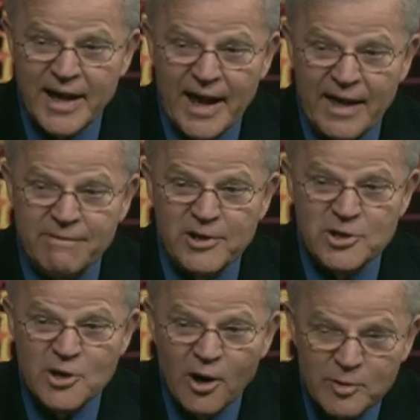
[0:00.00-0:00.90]
And the
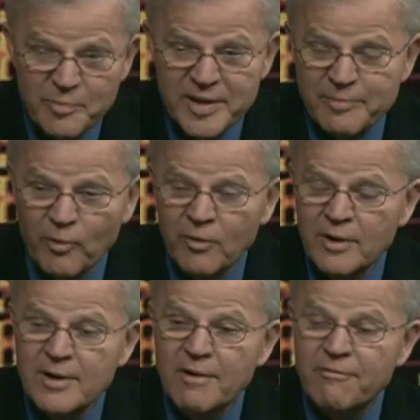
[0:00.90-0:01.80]
young people
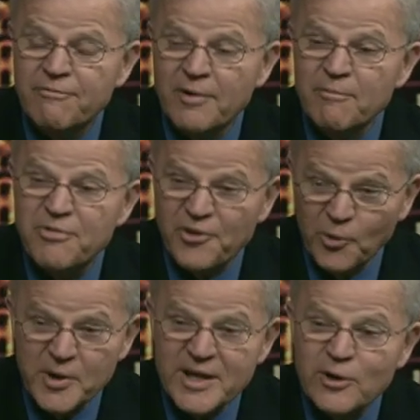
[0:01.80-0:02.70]
from
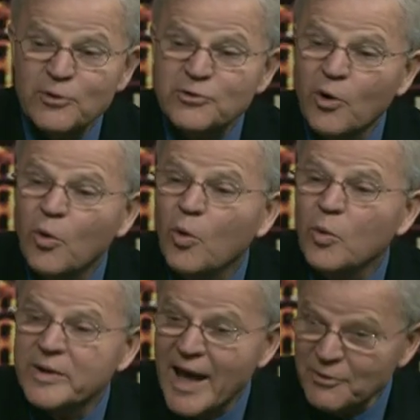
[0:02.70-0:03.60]
30 years
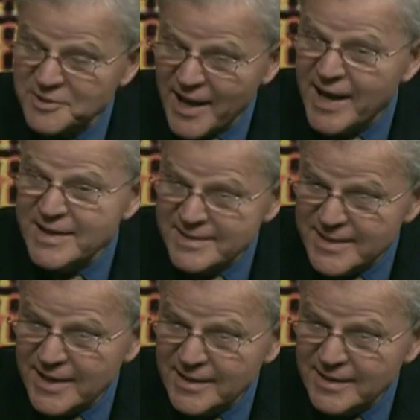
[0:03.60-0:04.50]
old down to
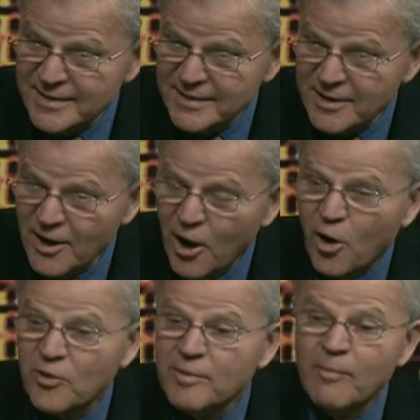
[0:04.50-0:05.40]
18
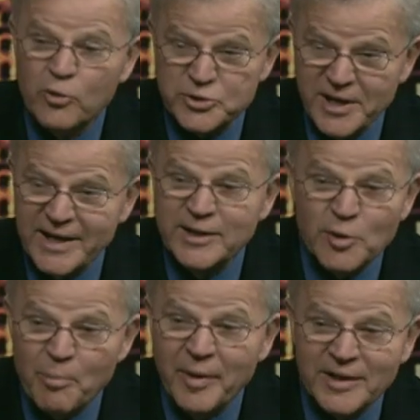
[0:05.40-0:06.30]
are the most
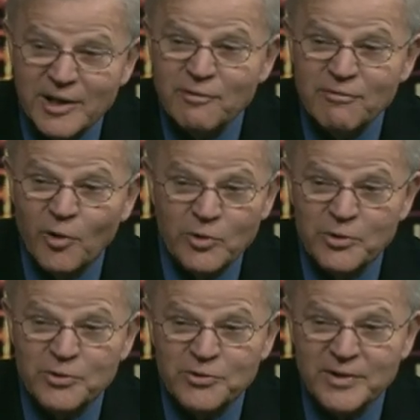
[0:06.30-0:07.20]
independent
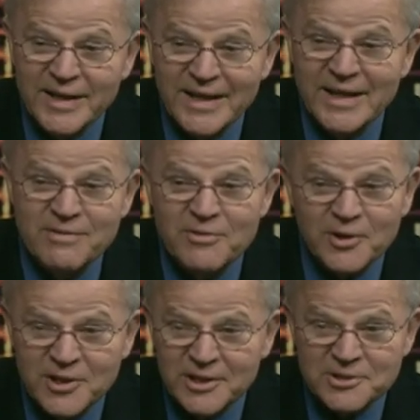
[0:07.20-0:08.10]
voters in the
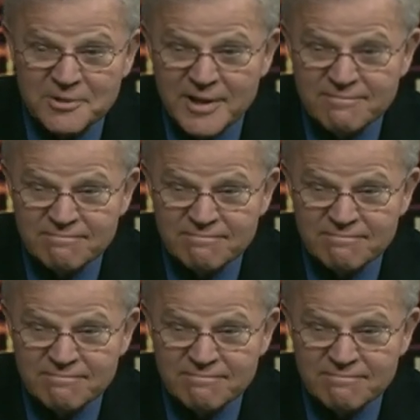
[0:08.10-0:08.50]
country.